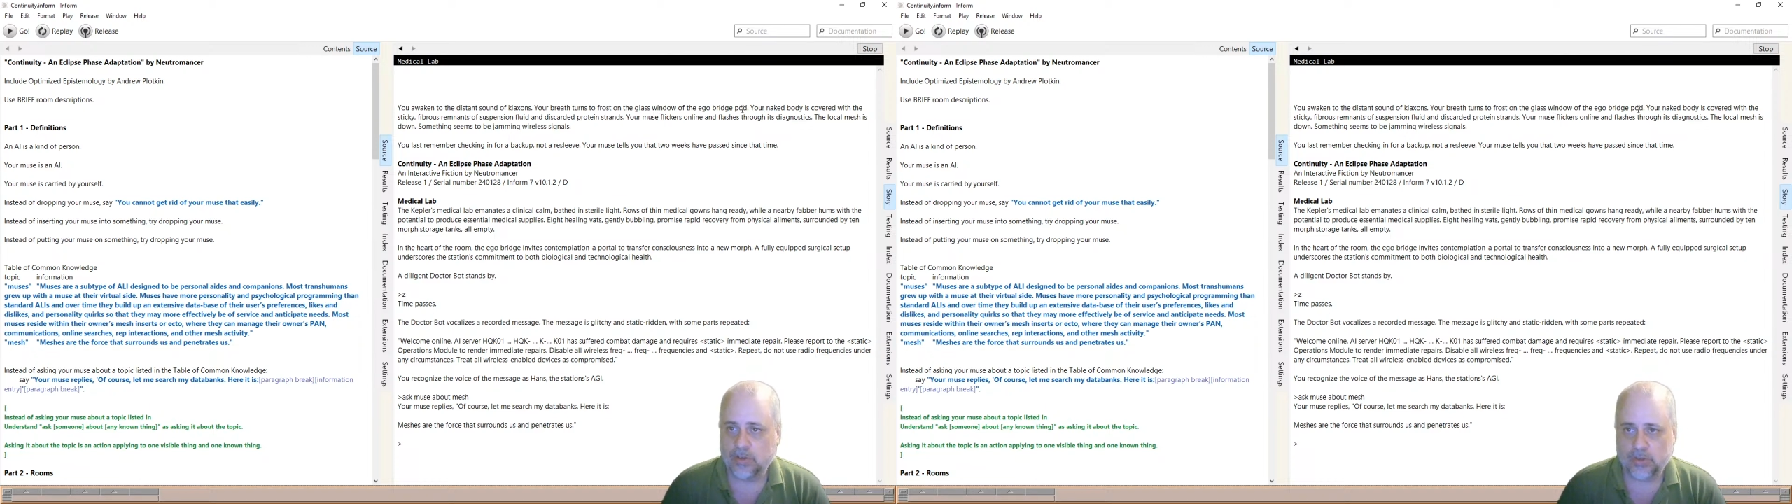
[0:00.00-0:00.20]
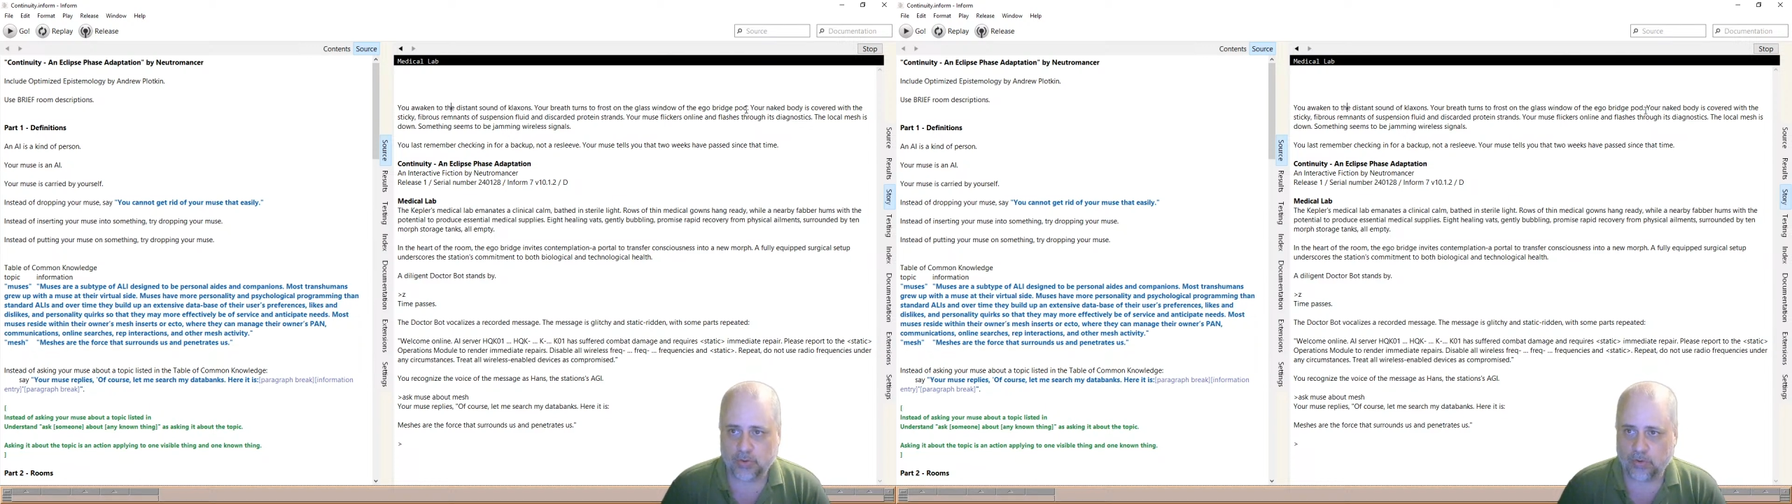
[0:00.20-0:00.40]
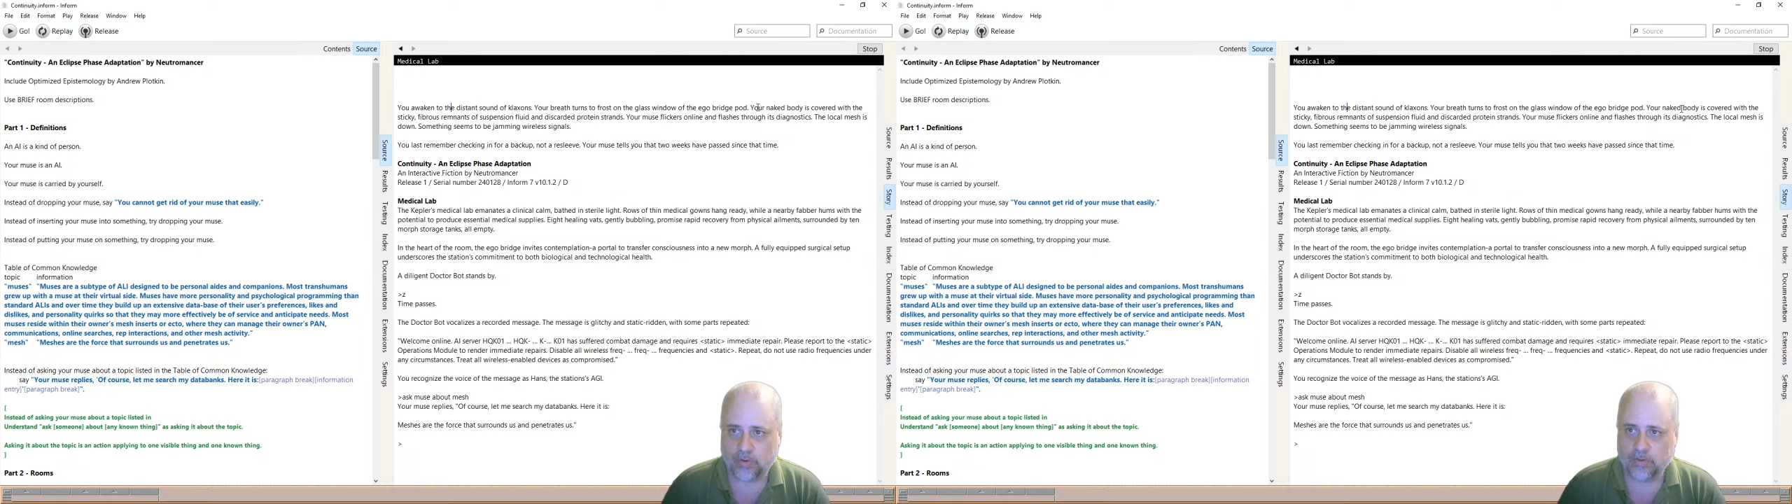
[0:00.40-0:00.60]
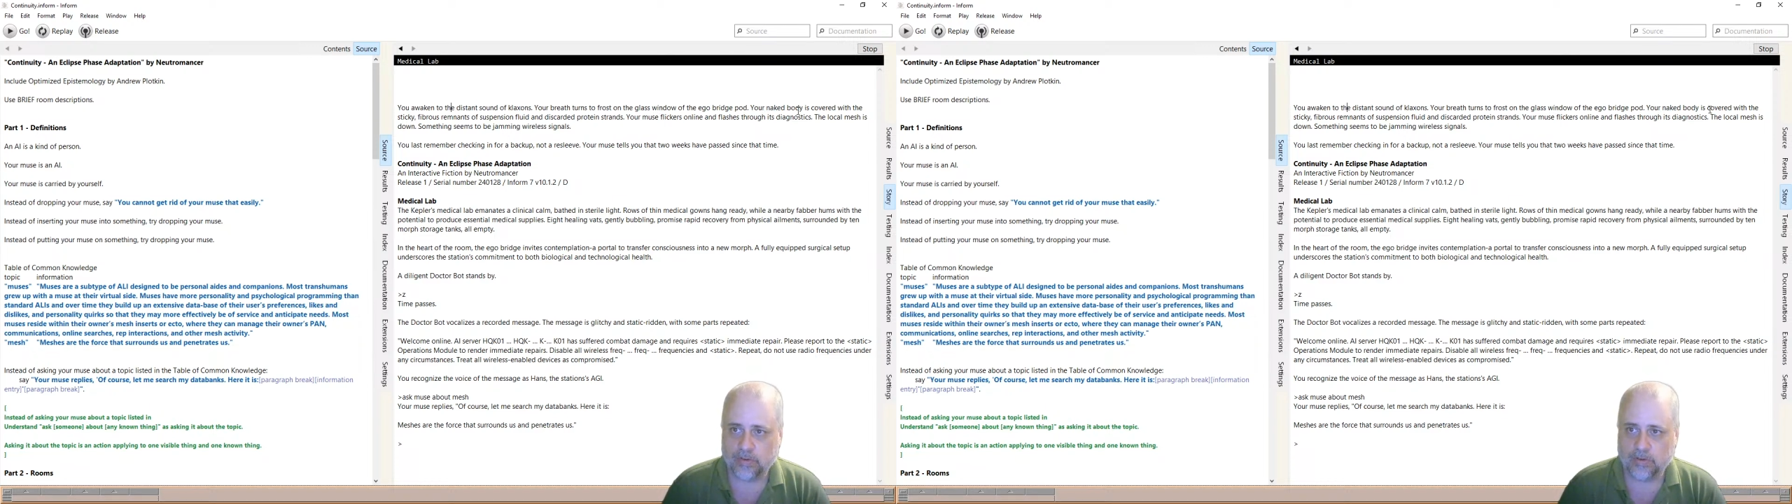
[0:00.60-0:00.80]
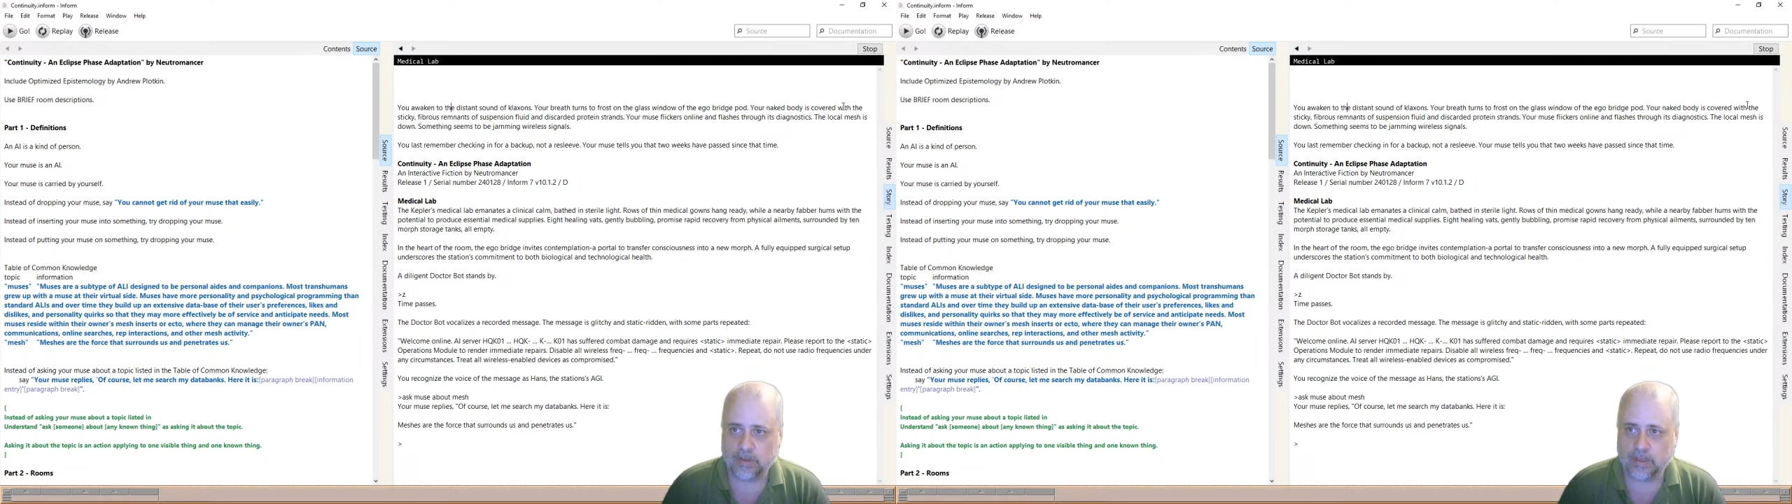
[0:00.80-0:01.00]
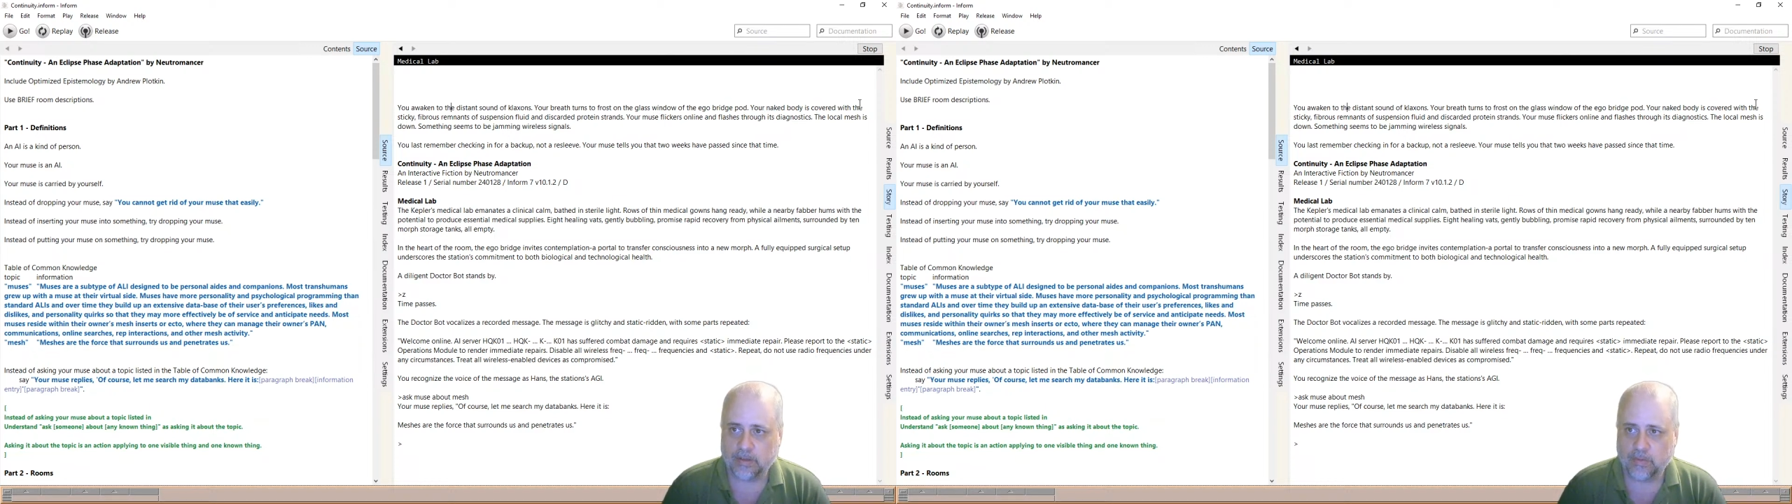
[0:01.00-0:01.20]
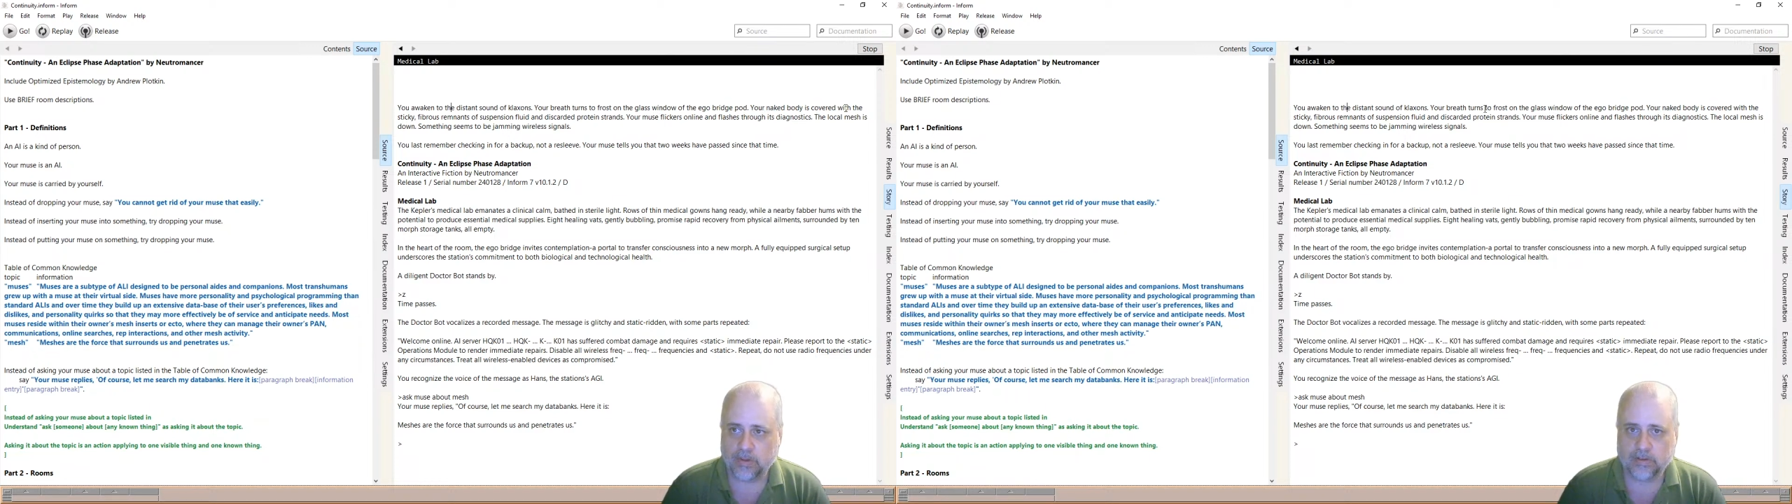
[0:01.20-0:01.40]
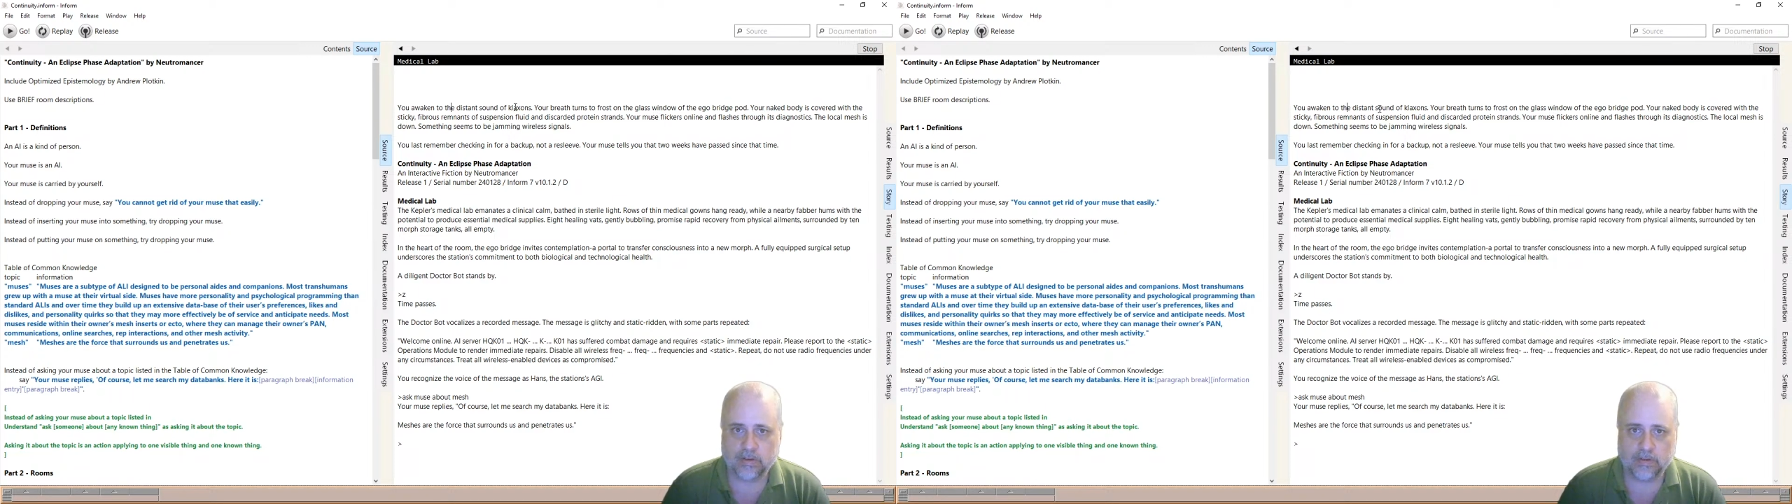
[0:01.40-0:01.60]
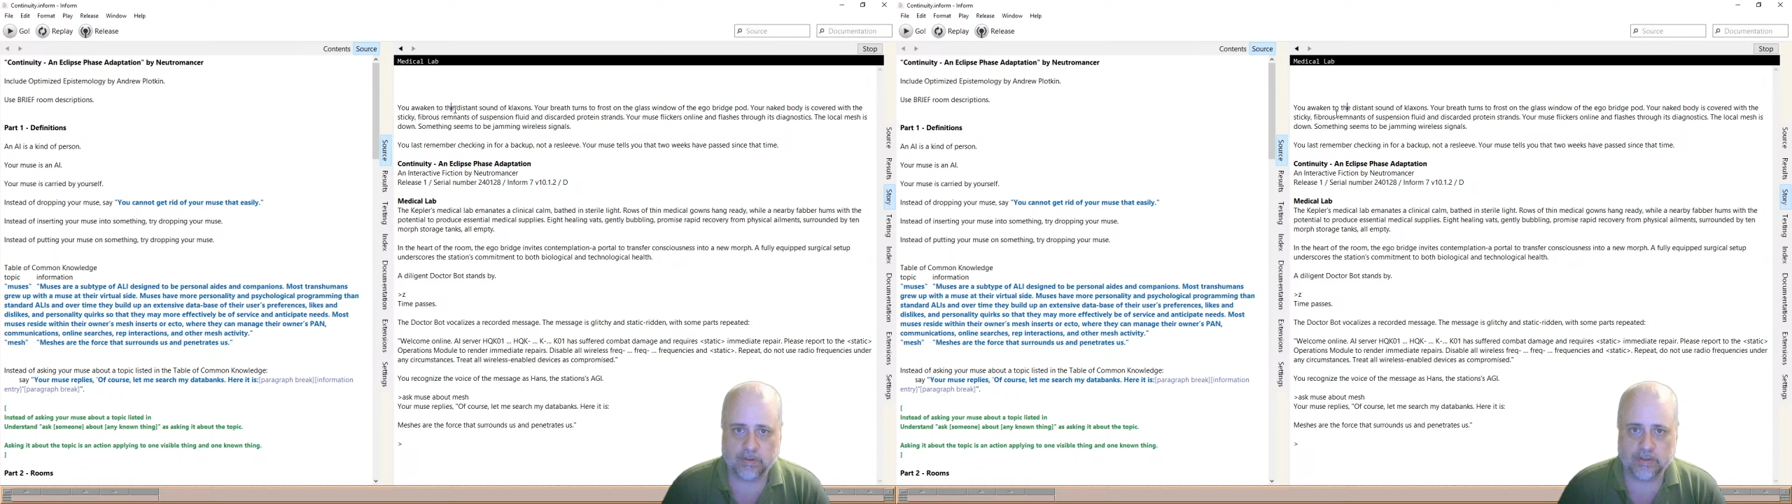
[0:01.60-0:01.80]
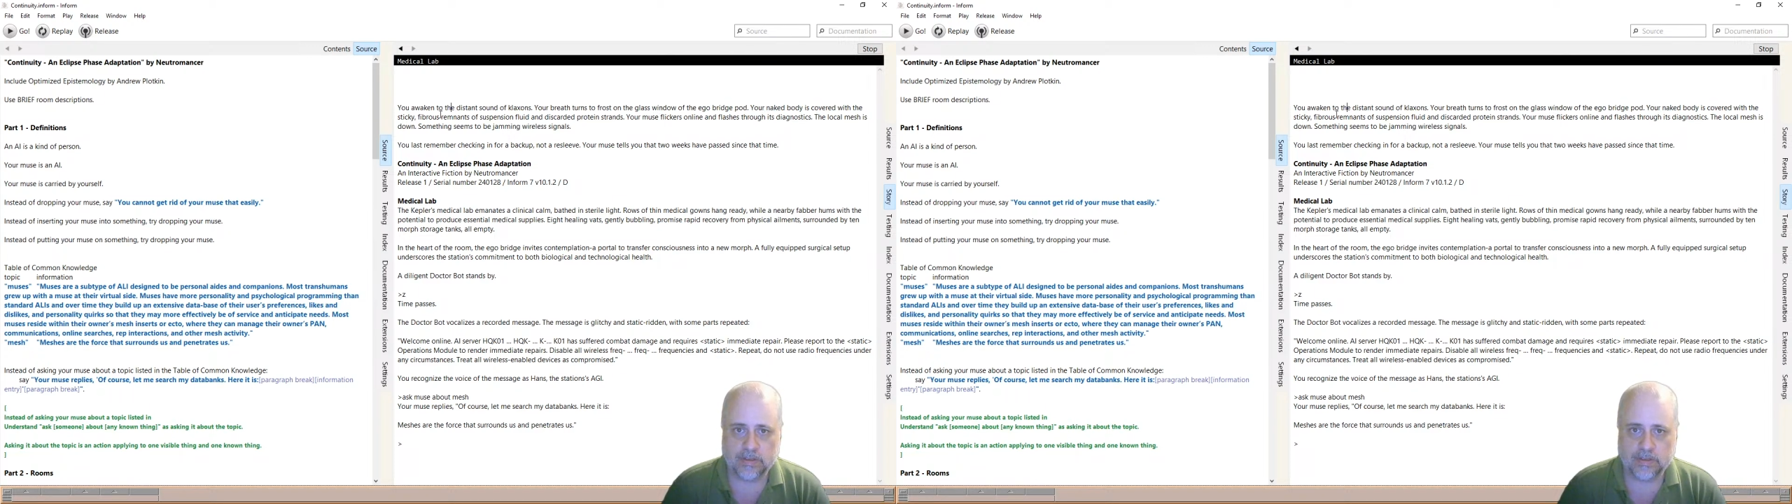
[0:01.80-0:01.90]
Sure, your naked body covered with a